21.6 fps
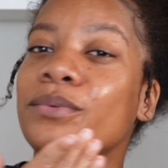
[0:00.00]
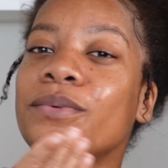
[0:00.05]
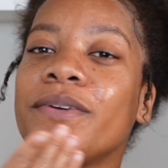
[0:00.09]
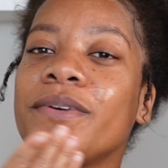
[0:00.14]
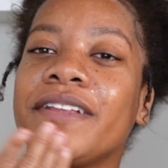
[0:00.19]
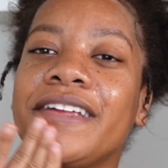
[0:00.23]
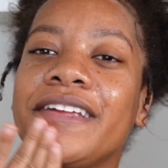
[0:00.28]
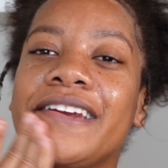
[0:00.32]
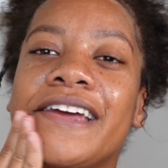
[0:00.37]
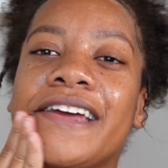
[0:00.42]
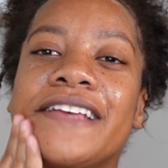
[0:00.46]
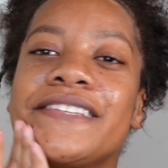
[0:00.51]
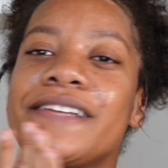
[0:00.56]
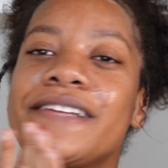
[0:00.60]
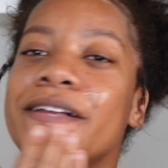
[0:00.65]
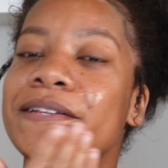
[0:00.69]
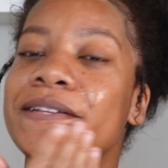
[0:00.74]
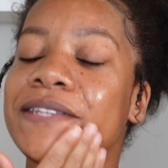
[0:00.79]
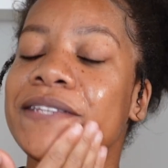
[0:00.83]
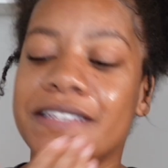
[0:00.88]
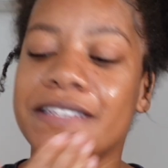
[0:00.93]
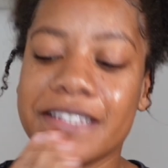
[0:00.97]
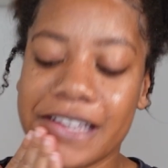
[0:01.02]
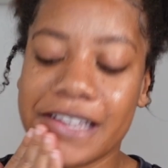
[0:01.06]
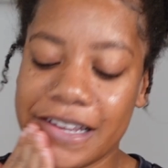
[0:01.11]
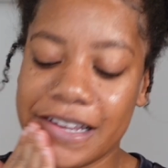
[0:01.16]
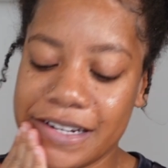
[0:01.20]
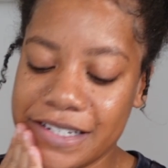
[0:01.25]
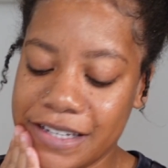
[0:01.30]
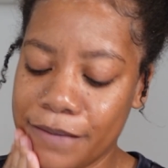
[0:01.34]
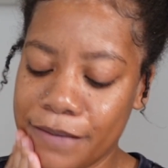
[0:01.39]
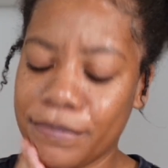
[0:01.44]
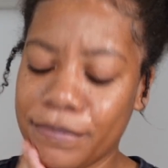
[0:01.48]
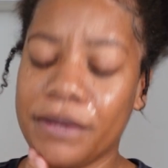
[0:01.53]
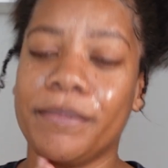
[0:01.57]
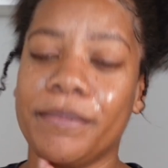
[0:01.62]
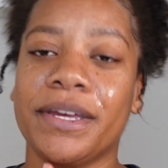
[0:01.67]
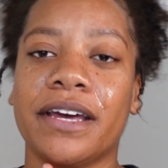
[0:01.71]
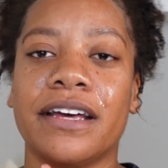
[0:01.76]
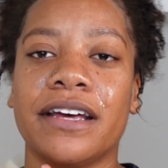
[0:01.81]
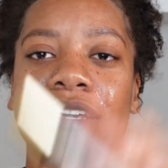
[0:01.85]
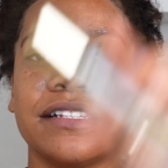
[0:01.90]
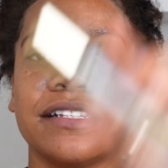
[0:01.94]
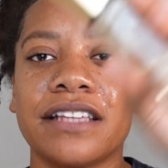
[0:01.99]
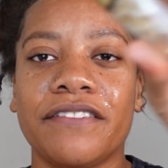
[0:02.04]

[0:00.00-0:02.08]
really nice glow to the skin simply because